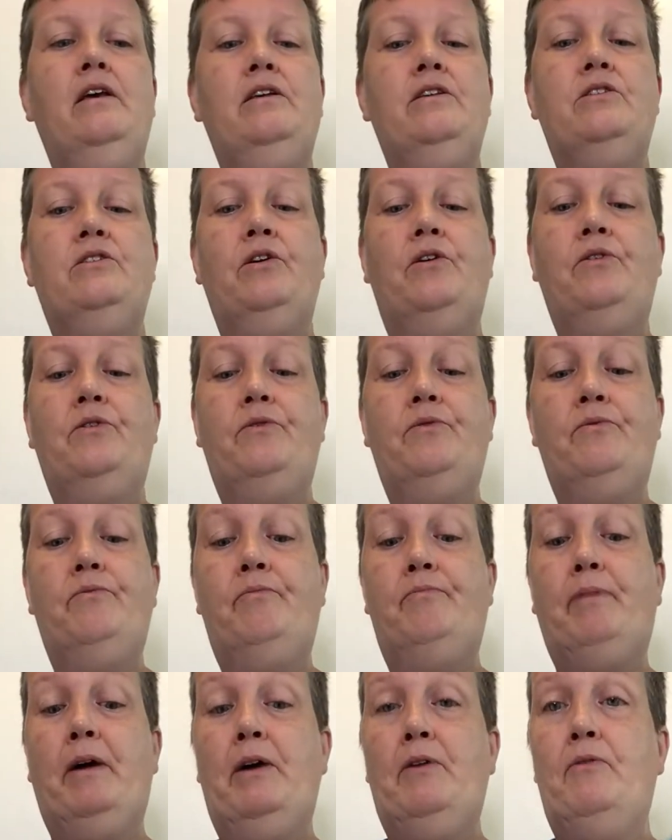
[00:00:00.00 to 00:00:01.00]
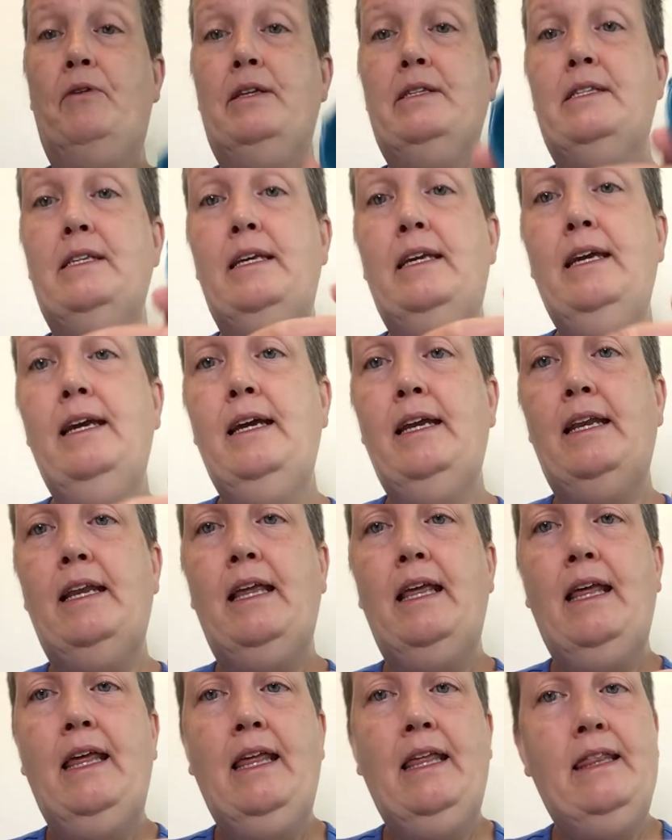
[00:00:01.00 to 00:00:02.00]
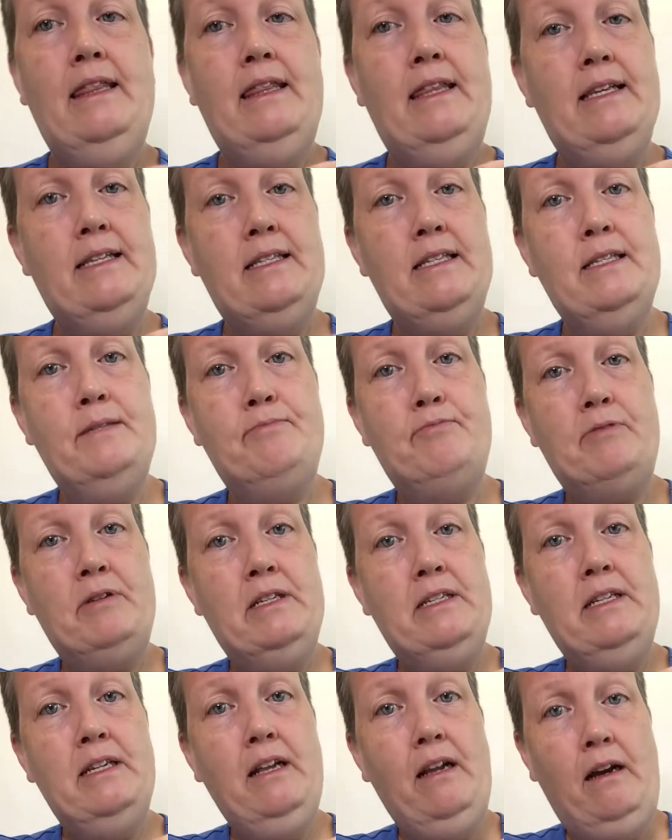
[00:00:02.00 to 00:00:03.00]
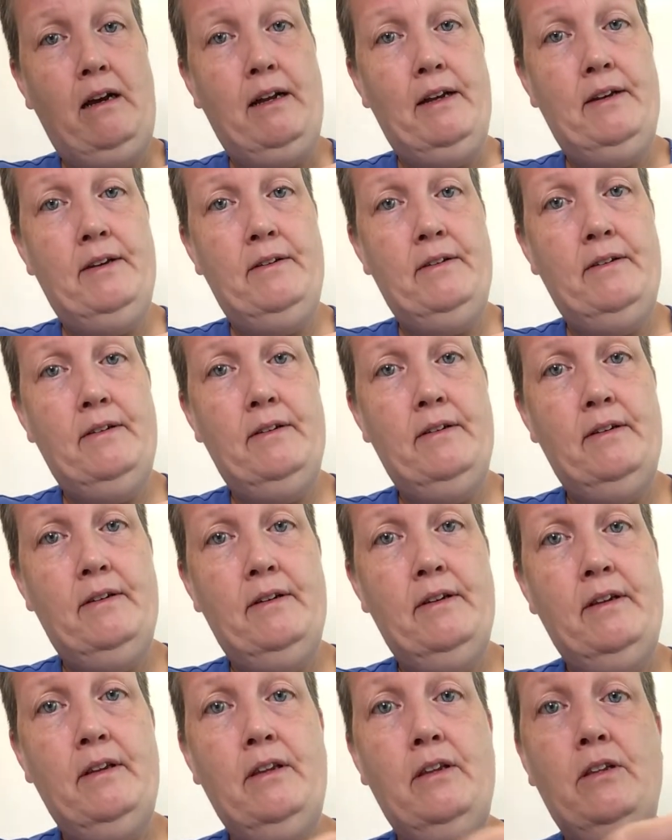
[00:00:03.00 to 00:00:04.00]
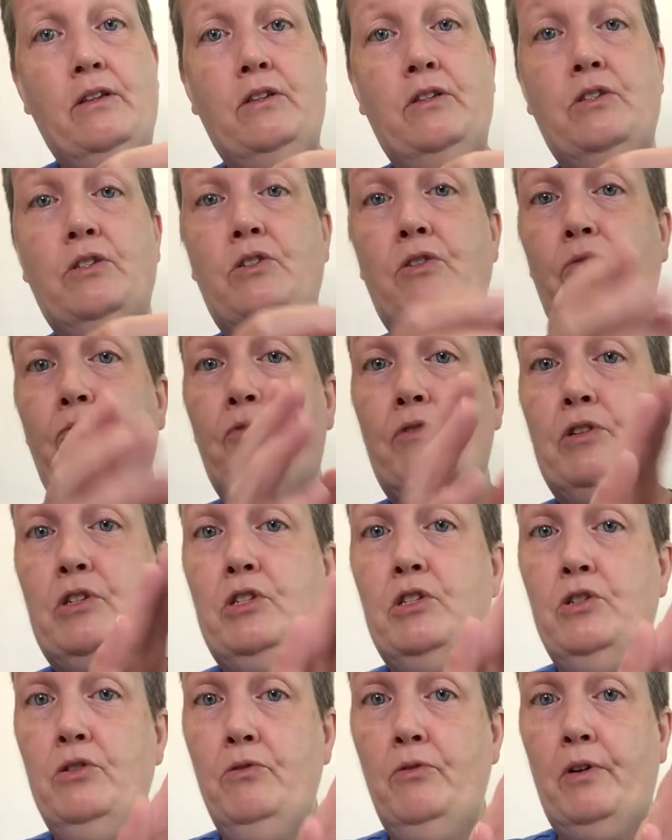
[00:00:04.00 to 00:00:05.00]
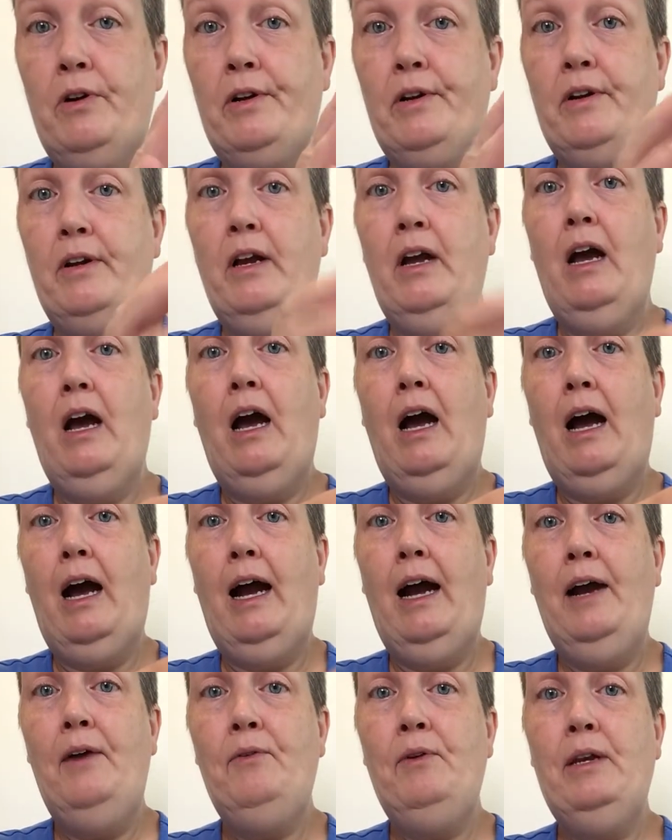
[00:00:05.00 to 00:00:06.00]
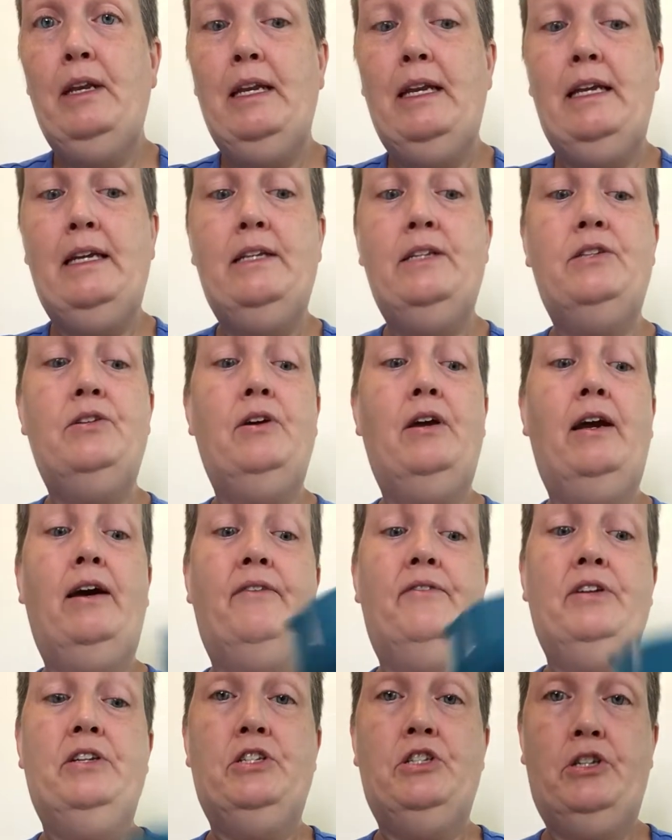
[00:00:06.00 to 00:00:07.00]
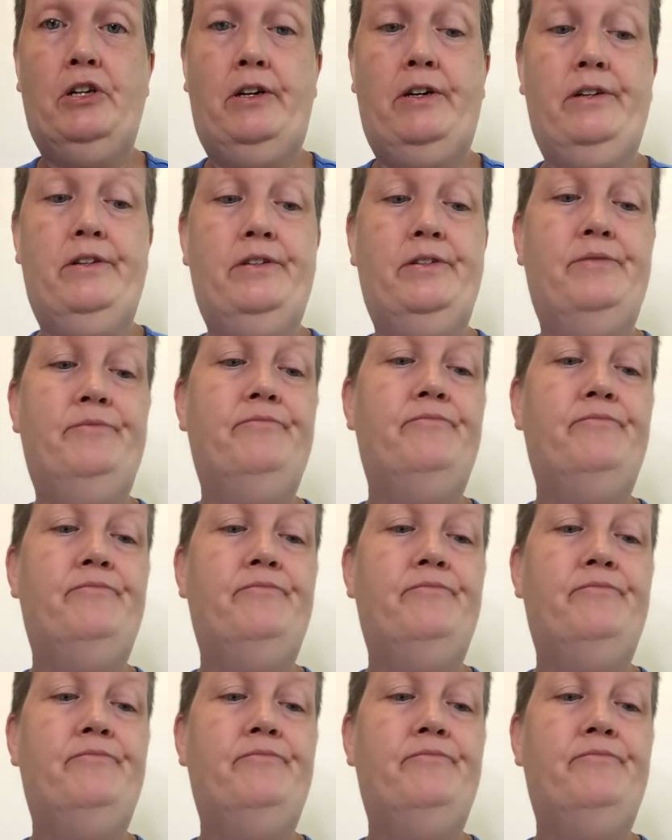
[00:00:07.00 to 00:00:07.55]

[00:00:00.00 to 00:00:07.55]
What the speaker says: So, but once again, this is printed on. So for sure, I would need to have a chart.